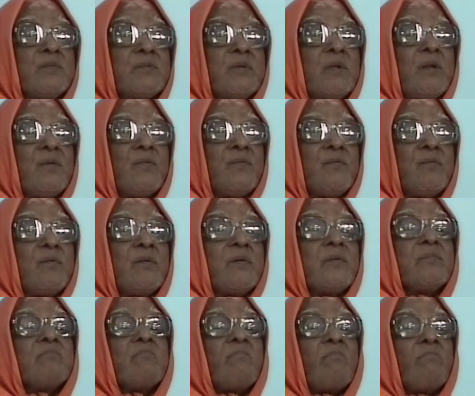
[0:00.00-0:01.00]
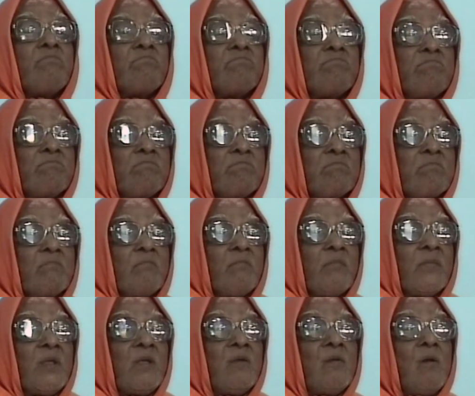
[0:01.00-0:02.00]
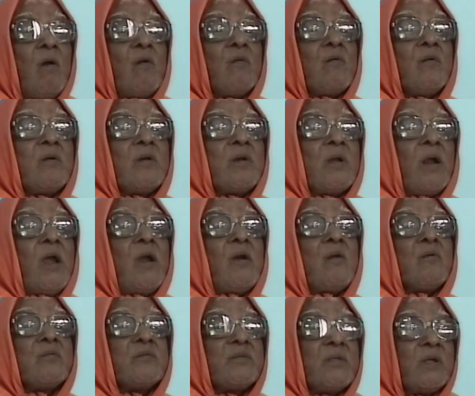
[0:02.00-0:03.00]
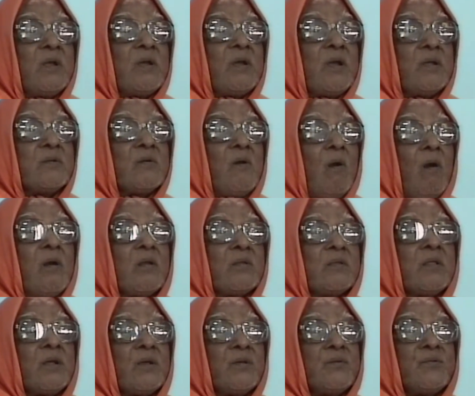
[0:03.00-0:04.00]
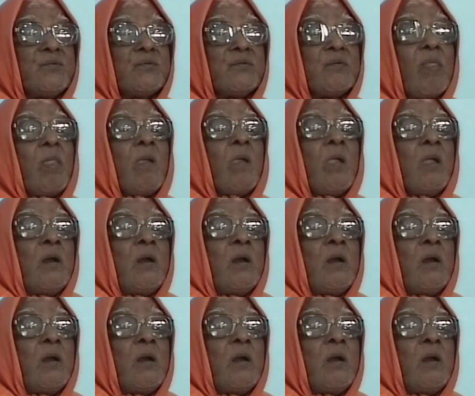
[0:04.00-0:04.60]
Himself. You have to try to think as God thinks.